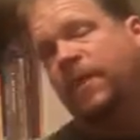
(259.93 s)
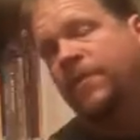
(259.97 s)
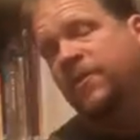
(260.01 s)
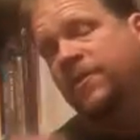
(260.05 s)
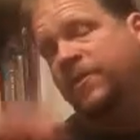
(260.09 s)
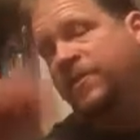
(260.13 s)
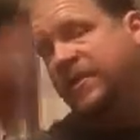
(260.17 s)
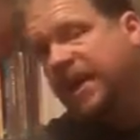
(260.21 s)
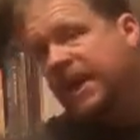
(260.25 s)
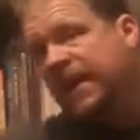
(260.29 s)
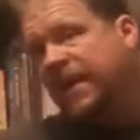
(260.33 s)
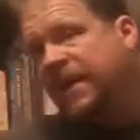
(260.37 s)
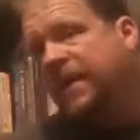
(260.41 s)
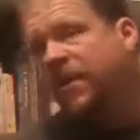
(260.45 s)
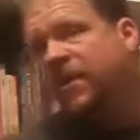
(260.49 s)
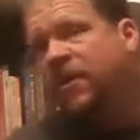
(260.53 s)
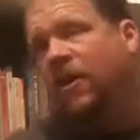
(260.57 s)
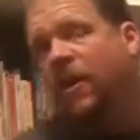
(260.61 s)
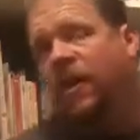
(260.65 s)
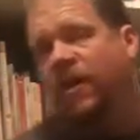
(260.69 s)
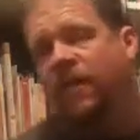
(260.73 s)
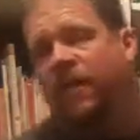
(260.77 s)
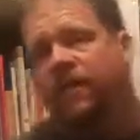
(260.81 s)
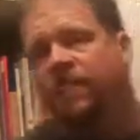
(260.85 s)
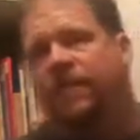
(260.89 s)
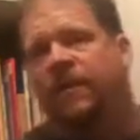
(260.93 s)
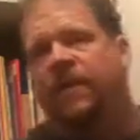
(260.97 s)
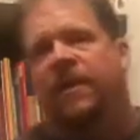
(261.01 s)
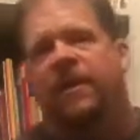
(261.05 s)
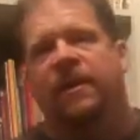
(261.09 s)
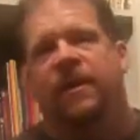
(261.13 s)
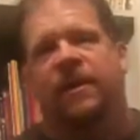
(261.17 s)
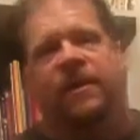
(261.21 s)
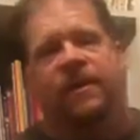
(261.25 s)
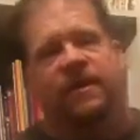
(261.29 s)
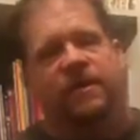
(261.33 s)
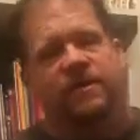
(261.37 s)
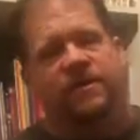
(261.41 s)
The second column
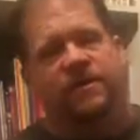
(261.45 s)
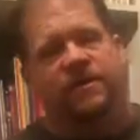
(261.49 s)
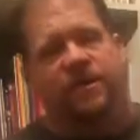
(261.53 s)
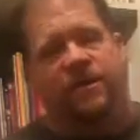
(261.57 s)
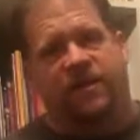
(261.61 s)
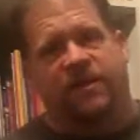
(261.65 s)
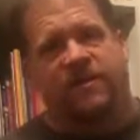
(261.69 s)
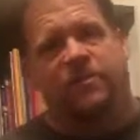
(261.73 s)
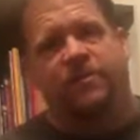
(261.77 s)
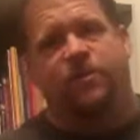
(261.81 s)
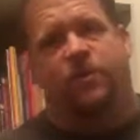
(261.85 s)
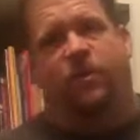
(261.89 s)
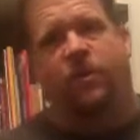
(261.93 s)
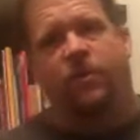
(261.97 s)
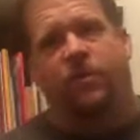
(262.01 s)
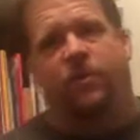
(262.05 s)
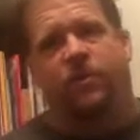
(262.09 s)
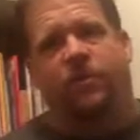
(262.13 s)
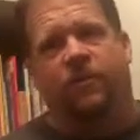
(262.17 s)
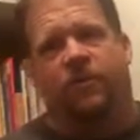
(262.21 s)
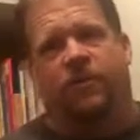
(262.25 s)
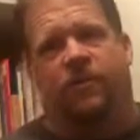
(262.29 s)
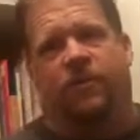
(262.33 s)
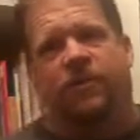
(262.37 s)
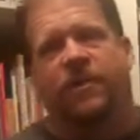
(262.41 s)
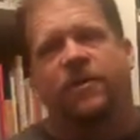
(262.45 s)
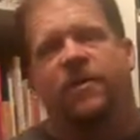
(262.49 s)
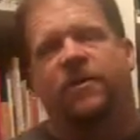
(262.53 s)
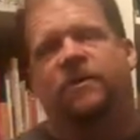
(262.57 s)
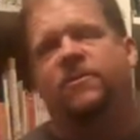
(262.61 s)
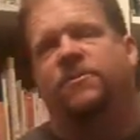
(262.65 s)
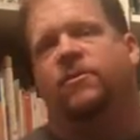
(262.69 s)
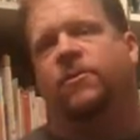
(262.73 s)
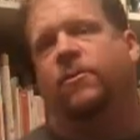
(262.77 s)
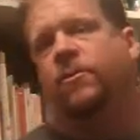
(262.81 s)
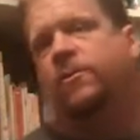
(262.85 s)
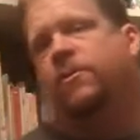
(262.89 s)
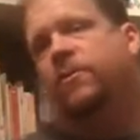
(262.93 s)
is plural.
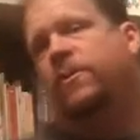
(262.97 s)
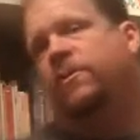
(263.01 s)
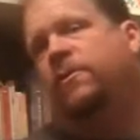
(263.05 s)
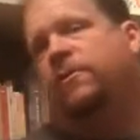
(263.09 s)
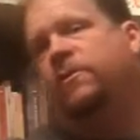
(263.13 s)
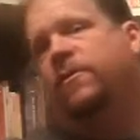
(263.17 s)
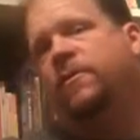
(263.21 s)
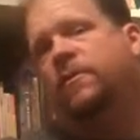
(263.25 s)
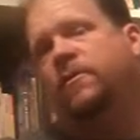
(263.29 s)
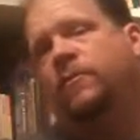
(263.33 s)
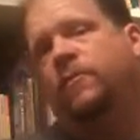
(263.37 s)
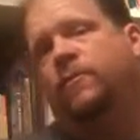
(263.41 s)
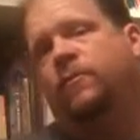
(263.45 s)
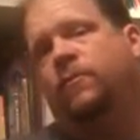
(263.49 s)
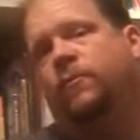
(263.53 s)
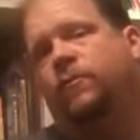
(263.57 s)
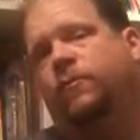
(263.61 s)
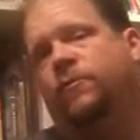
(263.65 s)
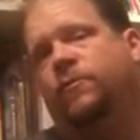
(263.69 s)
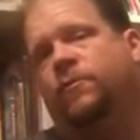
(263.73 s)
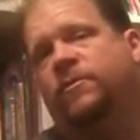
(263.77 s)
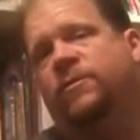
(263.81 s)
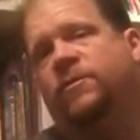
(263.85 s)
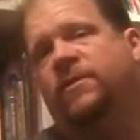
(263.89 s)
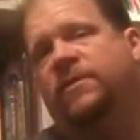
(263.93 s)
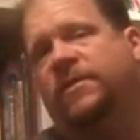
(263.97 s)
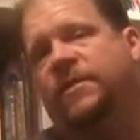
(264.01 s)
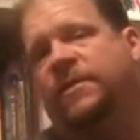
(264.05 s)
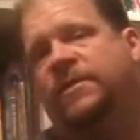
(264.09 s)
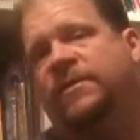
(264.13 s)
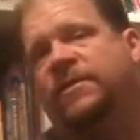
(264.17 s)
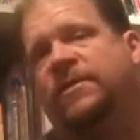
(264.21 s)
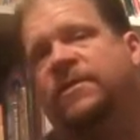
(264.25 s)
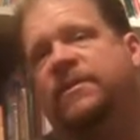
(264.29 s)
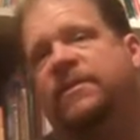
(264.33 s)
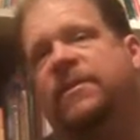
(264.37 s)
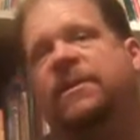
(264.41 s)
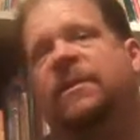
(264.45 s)
So when we do the mus,
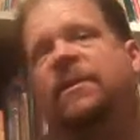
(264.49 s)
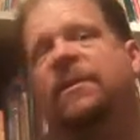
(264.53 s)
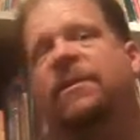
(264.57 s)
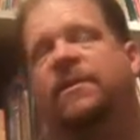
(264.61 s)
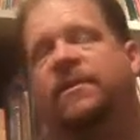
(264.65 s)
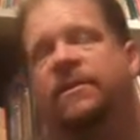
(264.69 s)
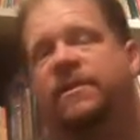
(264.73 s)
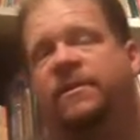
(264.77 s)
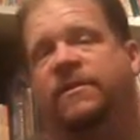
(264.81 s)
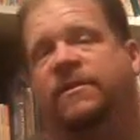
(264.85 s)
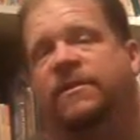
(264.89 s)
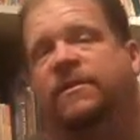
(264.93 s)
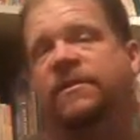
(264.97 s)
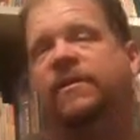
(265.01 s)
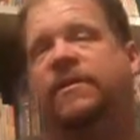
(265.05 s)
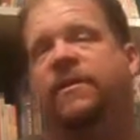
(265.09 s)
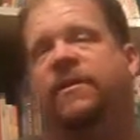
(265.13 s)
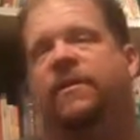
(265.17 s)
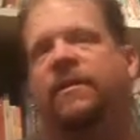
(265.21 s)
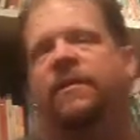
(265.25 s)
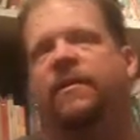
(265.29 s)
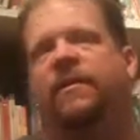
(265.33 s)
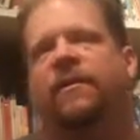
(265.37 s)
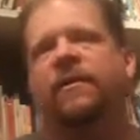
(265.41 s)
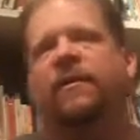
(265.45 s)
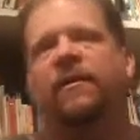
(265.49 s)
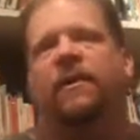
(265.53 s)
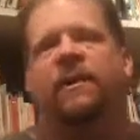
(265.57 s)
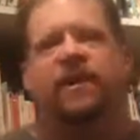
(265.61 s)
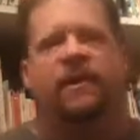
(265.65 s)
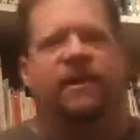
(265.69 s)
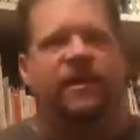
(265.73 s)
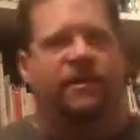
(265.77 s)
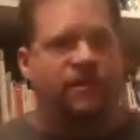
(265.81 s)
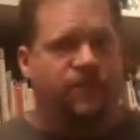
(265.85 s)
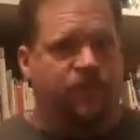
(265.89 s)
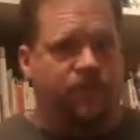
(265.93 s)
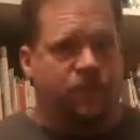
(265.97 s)
tis, nt,
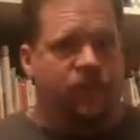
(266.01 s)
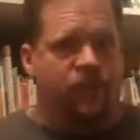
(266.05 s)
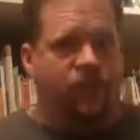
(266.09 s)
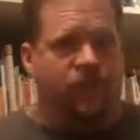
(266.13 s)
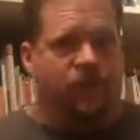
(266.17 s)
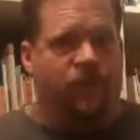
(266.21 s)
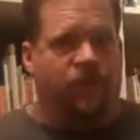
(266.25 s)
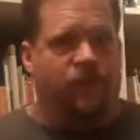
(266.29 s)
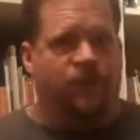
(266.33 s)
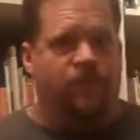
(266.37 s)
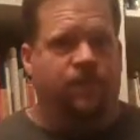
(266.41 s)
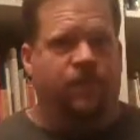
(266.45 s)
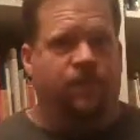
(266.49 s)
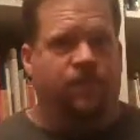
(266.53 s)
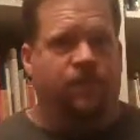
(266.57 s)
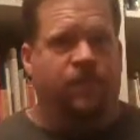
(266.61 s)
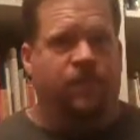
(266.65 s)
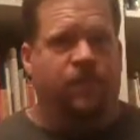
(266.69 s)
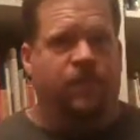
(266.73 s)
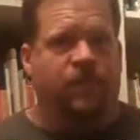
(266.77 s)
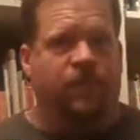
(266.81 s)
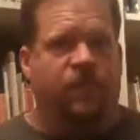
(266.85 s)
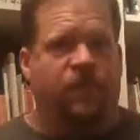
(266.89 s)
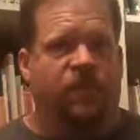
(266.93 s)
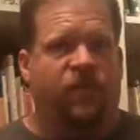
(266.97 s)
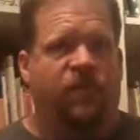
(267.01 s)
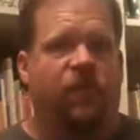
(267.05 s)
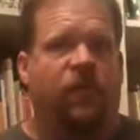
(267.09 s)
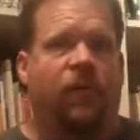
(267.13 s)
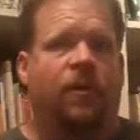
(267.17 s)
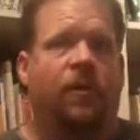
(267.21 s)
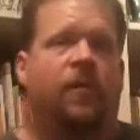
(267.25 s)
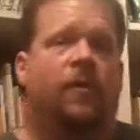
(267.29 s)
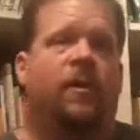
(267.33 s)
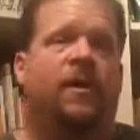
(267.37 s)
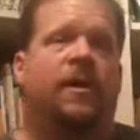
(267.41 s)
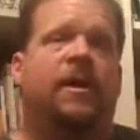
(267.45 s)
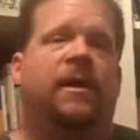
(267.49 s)
it's plural.
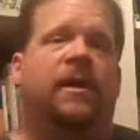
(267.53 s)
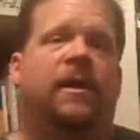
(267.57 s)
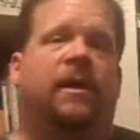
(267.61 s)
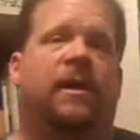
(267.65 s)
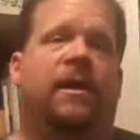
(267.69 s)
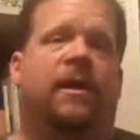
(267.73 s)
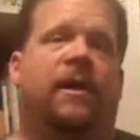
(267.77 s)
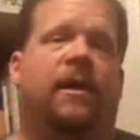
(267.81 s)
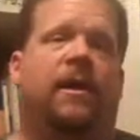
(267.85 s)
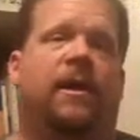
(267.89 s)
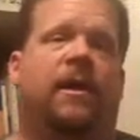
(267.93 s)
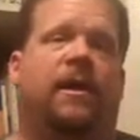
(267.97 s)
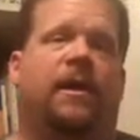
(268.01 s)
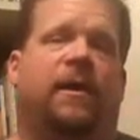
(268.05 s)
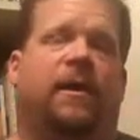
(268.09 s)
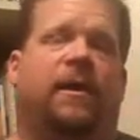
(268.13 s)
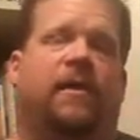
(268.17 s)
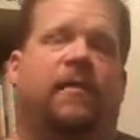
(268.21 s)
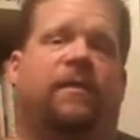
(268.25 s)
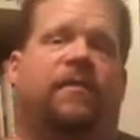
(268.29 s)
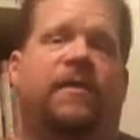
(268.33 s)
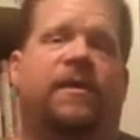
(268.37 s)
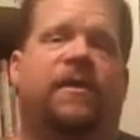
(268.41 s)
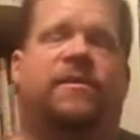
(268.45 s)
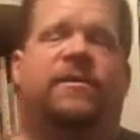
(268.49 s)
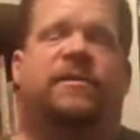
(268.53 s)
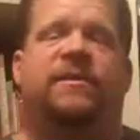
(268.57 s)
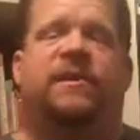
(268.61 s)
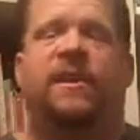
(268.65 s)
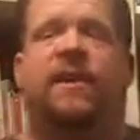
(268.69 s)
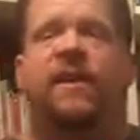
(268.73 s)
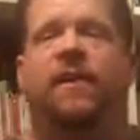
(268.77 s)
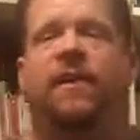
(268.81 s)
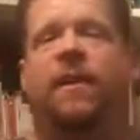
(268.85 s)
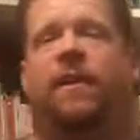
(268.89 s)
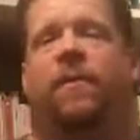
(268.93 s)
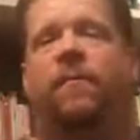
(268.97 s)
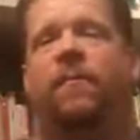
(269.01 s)
So if I
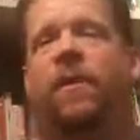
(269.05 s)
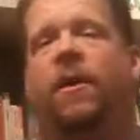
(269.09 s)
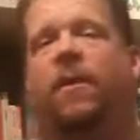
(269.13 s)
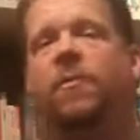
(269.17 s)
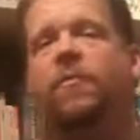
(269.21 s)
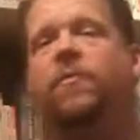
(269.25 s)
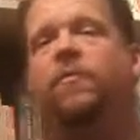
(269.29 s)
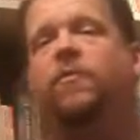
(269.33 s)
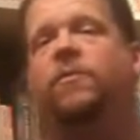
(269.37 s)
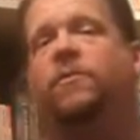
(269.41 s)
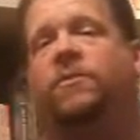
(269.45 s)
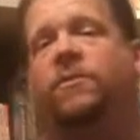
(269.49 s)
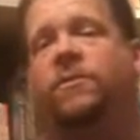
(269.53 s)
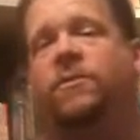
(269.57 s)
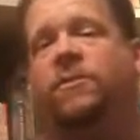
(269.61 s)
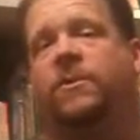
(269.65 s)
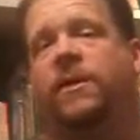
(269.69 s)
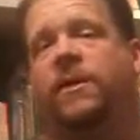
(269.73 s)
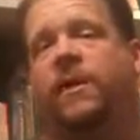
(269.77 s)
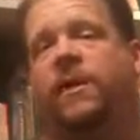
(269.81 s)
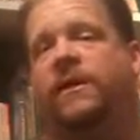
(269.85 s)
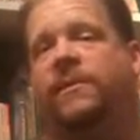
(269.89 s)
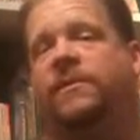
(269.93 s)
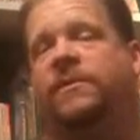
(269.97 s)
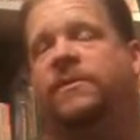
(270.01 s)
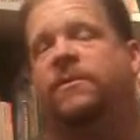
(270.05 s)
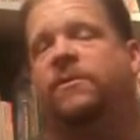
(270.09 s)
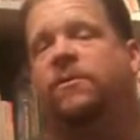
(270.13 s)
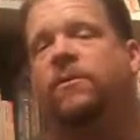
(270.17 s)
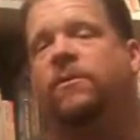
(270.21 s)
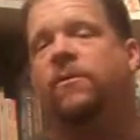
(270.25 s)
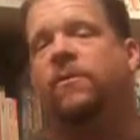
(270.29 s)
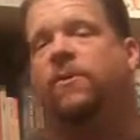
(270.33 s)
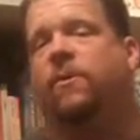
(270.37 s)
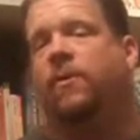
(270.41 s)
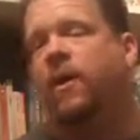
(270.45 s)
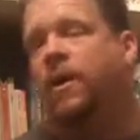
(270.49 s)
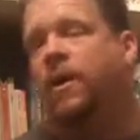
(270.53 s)
say amamus, it's